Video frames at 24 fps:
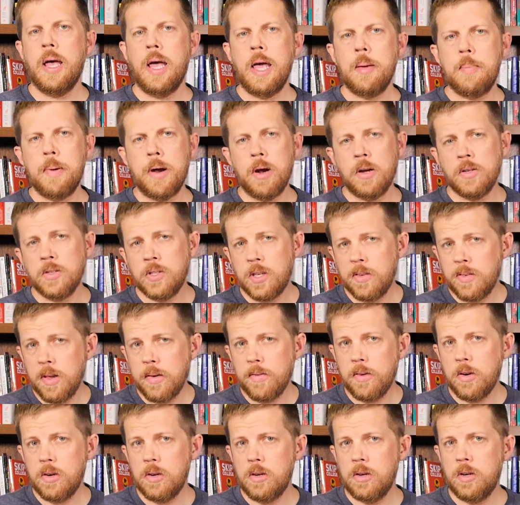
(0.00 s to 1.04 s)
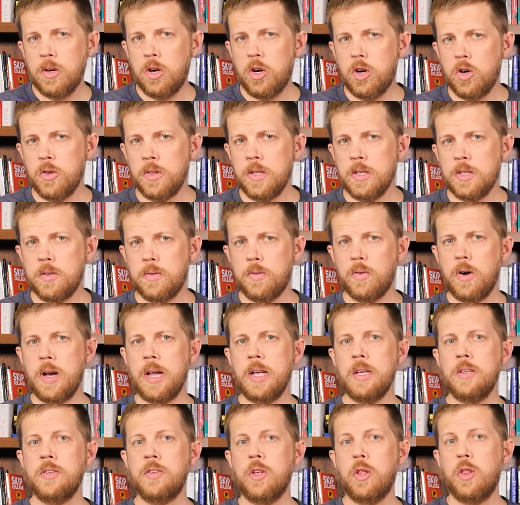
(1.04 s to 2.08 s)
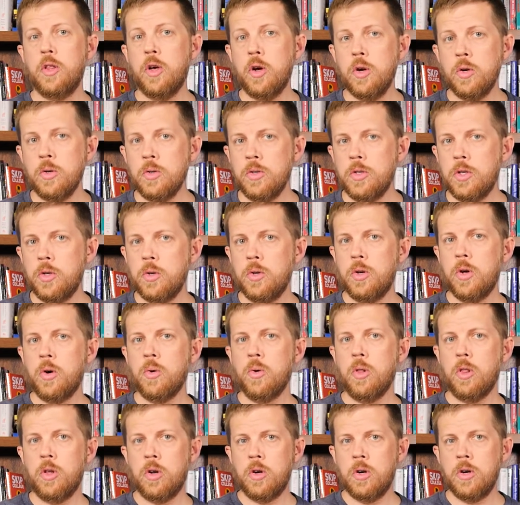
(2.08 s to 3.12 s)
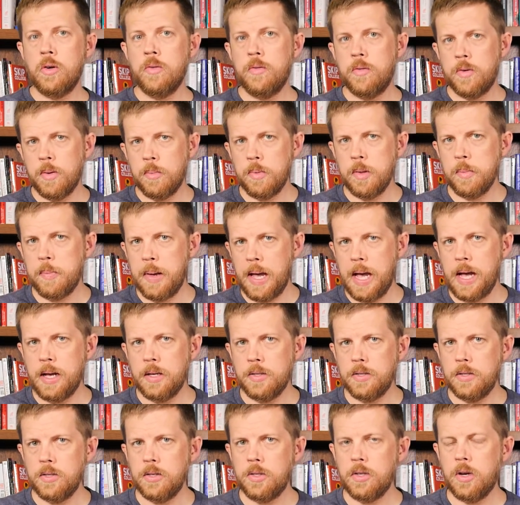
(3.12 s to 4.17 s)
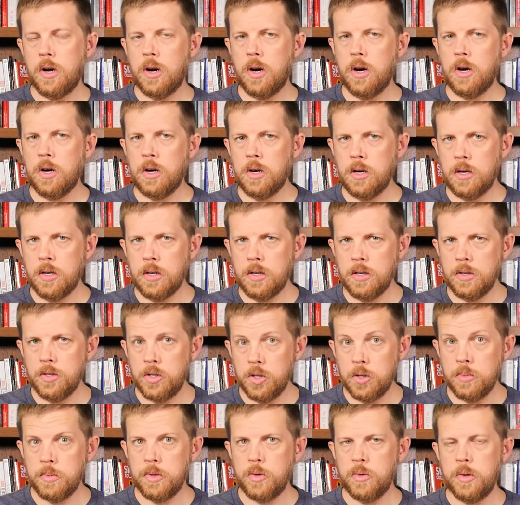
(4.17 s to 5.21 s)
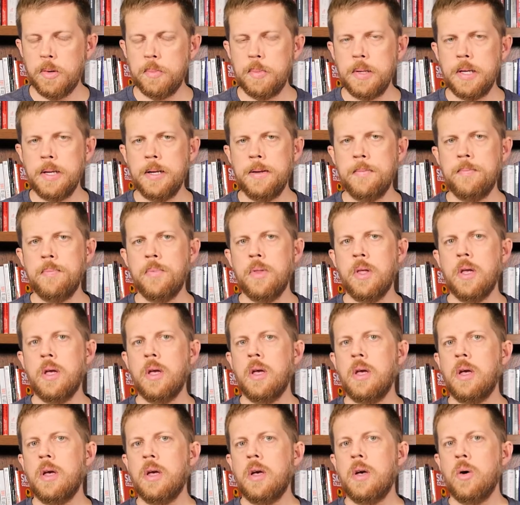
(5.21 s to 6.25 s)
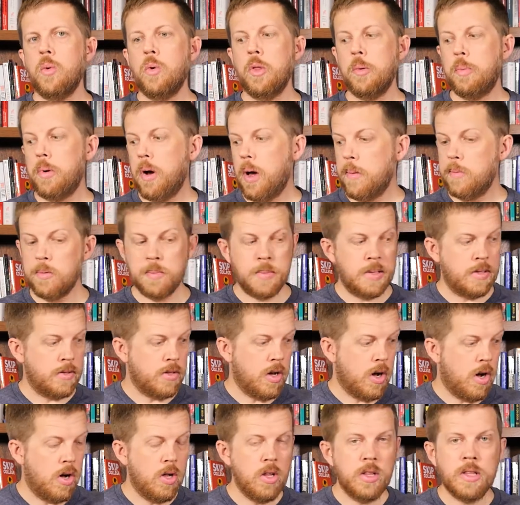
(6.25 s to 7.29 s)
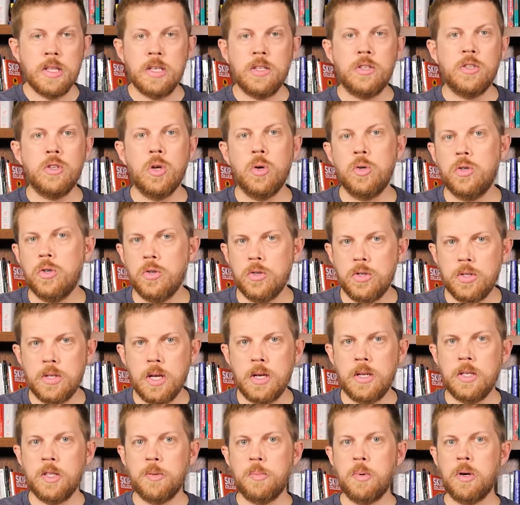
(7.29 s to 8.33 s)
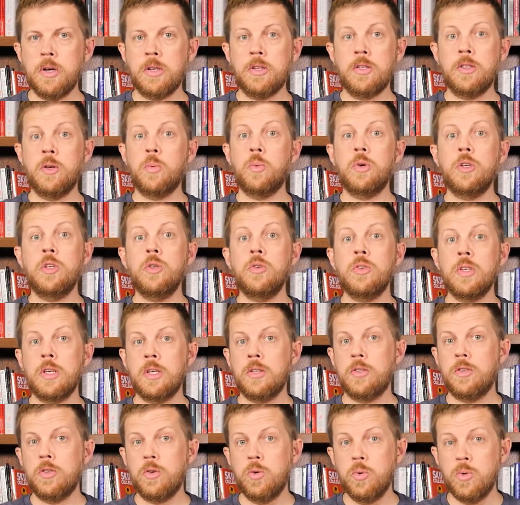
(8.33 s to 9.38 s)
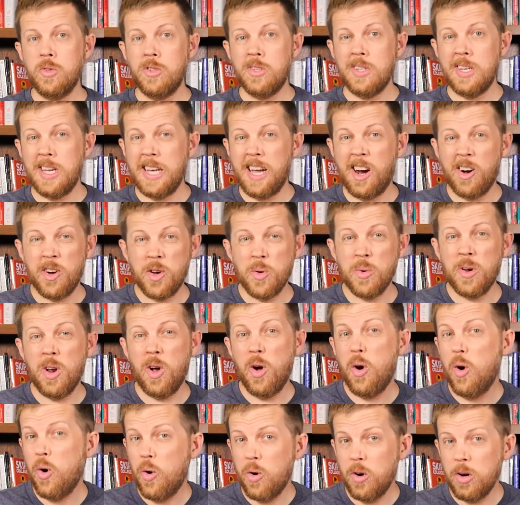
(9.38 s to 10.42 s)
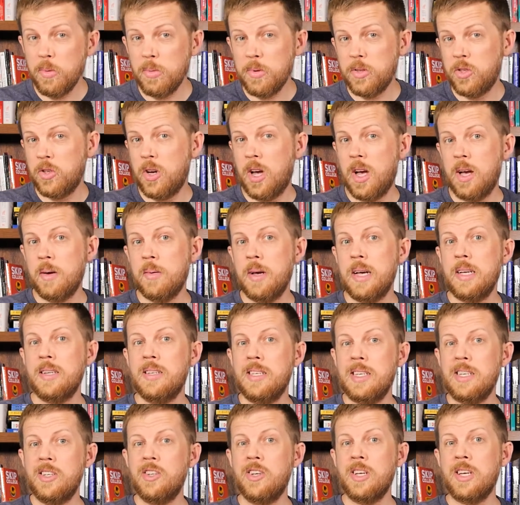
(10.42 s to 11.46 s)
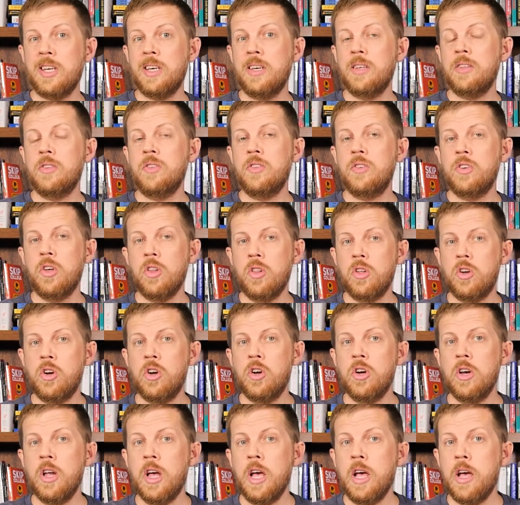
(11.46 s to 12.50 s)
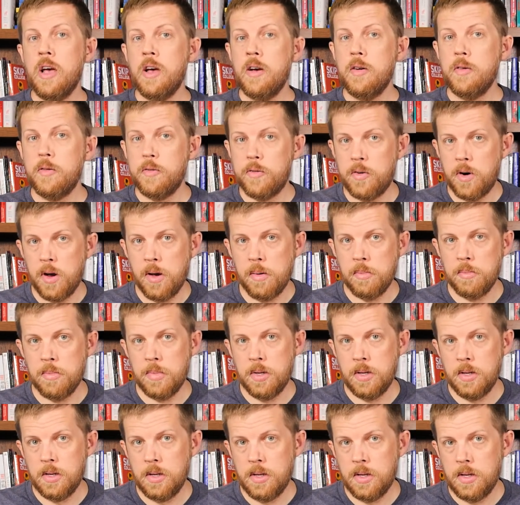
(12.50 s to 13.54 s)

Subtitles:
Hey parents, have you ever heard this phrase, those who don't learn from the past are doomed to repeat it? Well, the problem is all of these social studies books that we're using in schools today are doing a horrible job at teaching kids to learn from